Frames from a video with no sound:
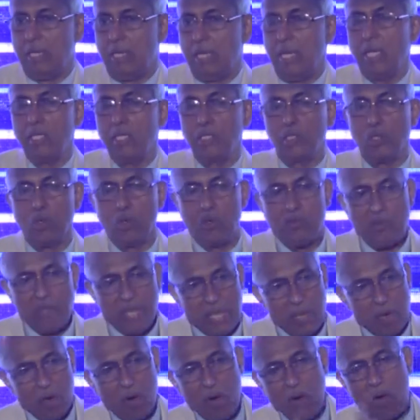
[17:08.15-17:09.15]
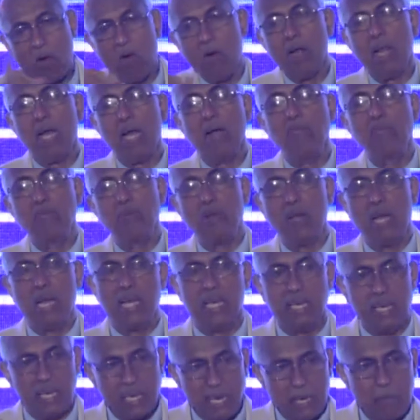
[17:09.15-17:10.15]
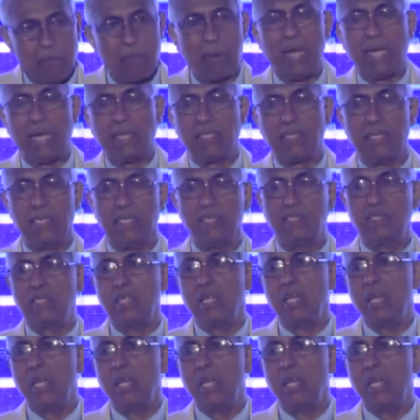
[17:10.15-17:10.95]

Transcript: So we all have to learn and practice.